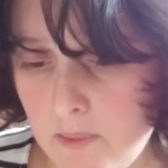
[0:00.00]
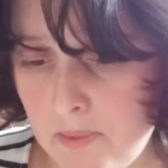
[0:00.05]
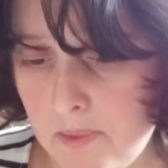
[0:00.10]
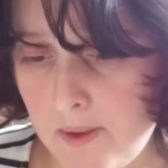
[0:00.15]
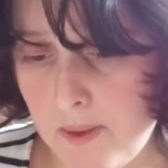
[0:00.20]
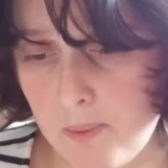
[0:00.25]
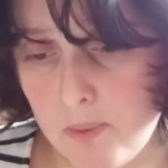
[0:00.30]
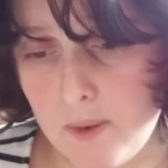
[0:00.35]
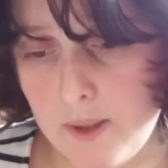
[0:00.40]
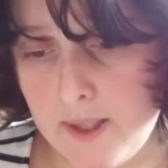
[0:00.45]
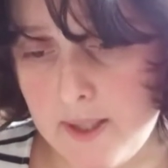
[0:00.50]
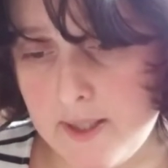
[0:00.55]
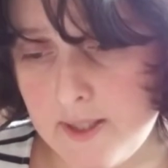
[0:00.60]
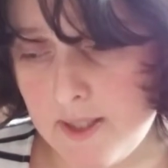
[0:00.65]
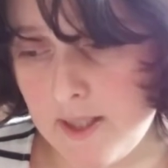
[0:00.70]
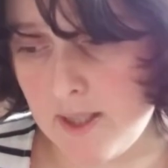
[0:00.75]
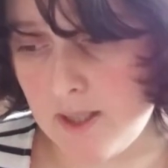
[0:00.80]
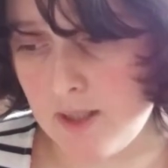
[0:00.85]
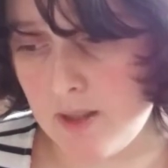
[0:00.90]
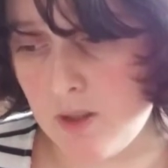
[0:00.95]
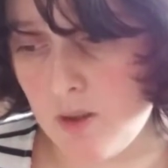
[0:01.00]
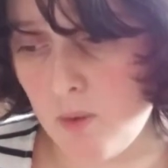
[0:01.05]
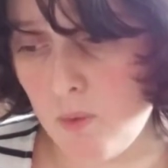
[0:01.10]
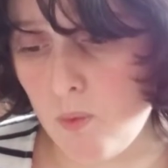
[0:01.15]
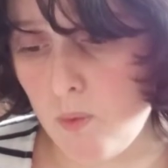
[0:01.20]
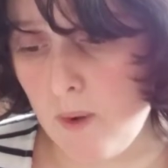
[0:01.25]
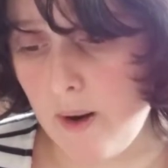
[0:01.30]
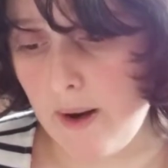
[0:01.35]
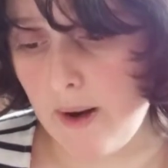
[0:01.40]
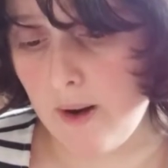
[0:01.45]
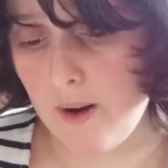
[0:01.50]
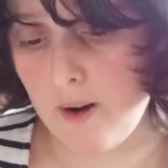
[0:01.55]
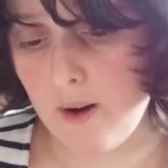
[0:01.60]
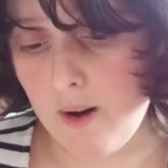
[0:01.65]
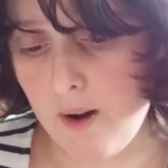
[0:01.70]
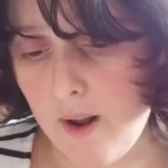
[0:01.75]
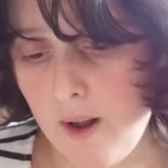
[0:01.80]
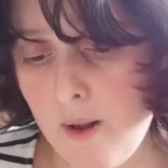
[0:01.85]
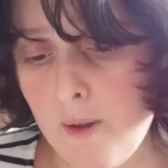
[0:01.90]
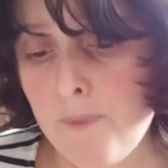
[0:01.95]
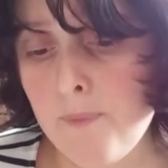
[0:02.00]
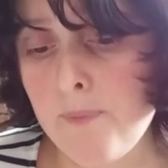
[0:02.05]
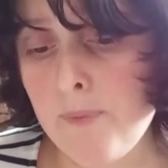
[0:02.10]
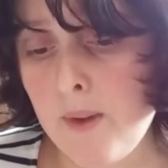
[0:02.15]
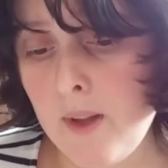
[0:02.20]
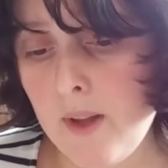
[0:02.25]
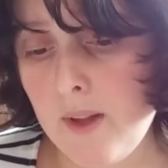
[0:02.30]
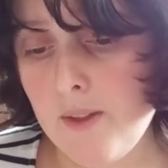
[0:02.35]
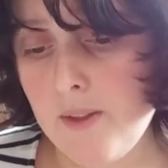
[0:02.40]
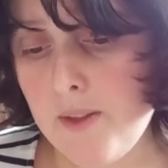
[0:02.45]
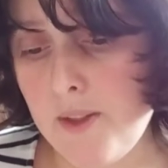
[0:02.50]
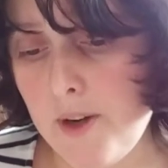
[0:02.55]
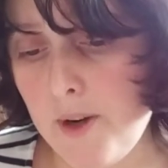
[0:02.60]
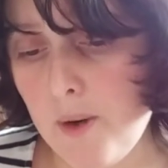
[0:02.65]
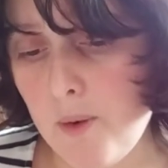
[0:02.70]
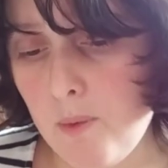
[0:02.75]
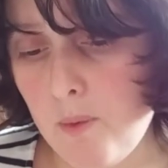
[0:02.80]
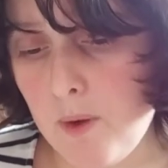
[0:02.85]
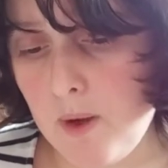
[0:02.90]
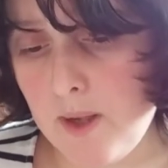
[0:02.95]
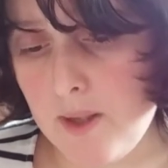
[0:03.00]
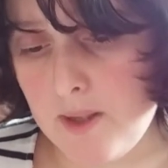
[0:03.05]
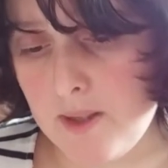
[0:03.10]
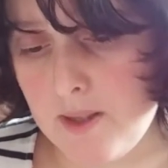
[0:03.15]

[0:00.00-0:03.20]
where there was some